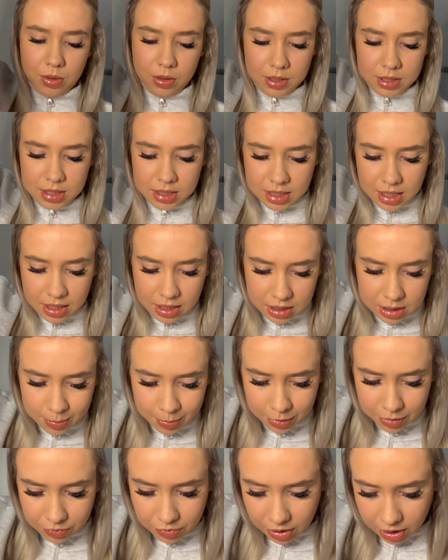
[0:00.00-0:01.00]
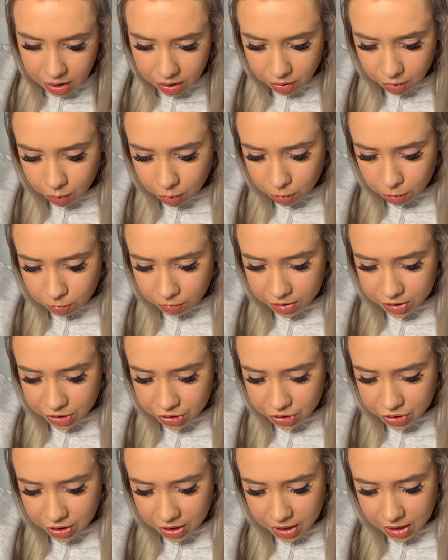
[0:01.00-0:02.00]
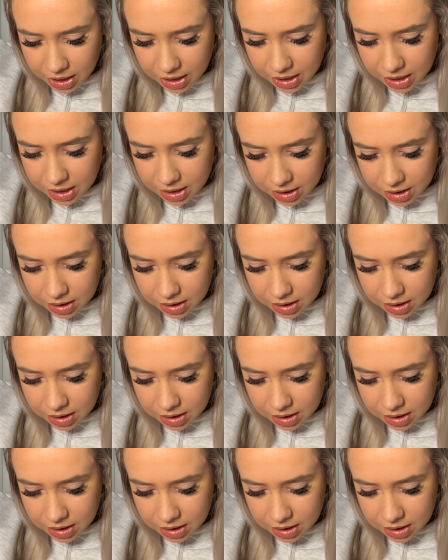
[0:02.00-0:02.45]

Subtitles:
I'd say that's more of like an orangey,